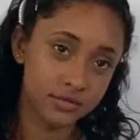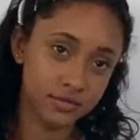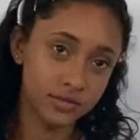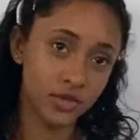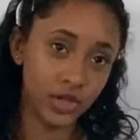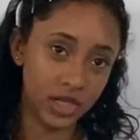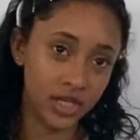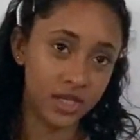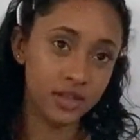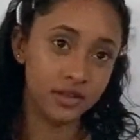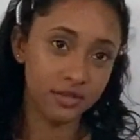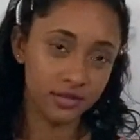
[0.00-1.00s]
really
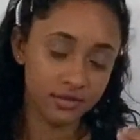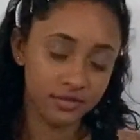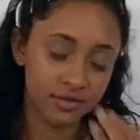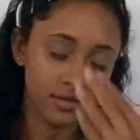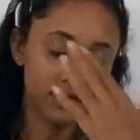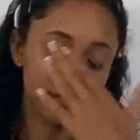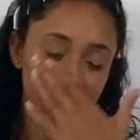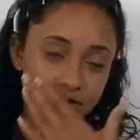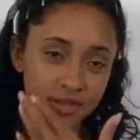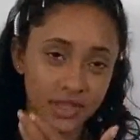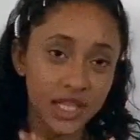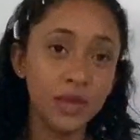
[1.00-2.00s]

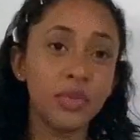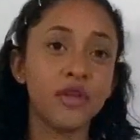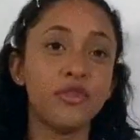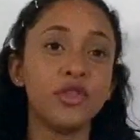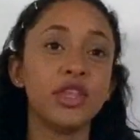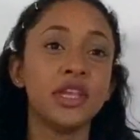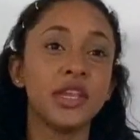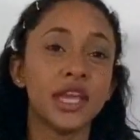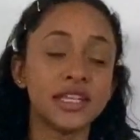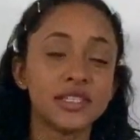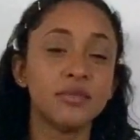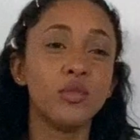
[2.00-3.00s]
keep everything
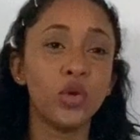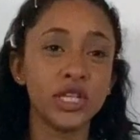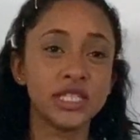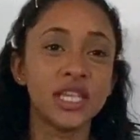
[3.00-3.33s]
nice and moist and